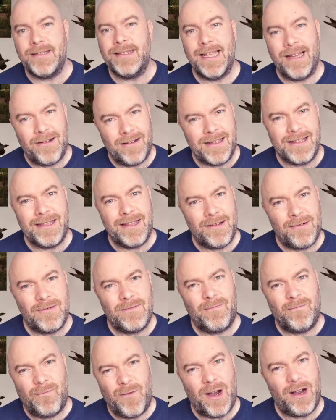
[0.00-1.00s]
There are
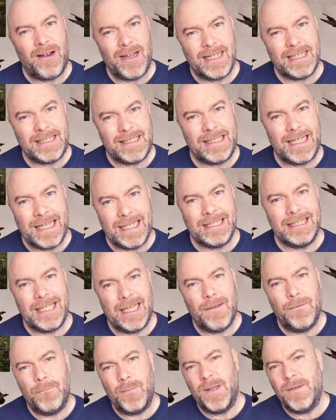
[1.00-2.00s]
various things
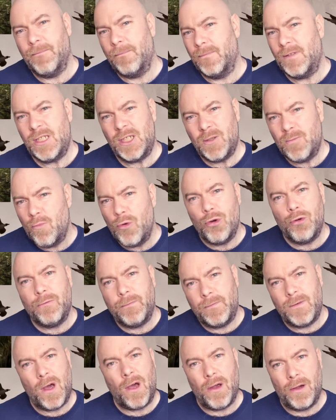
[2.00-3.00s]
that have been
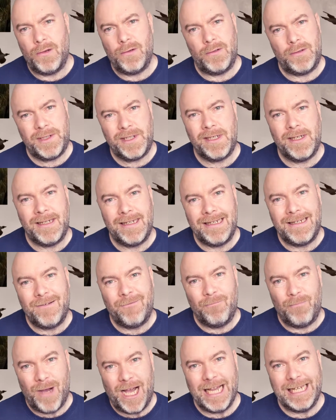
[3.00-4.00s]
smoothed out
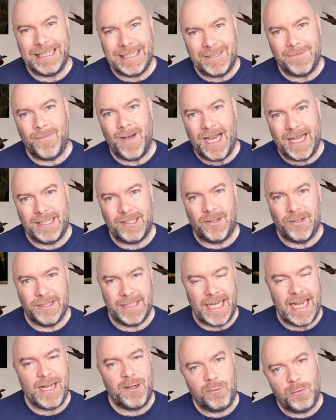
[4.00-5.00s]
by Spiders
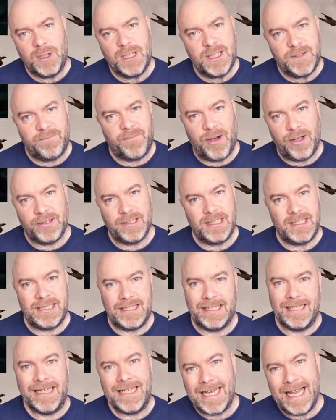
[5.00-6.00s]
in response
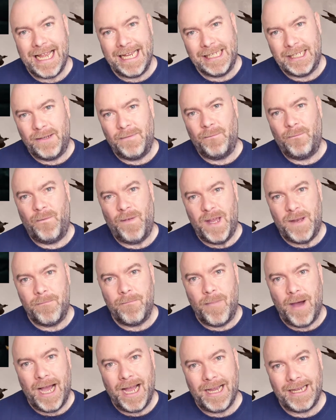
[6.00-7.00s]
to the negative
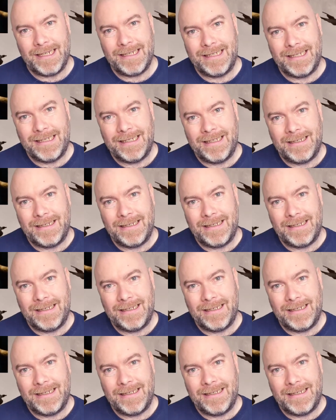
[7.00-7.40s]
feedback.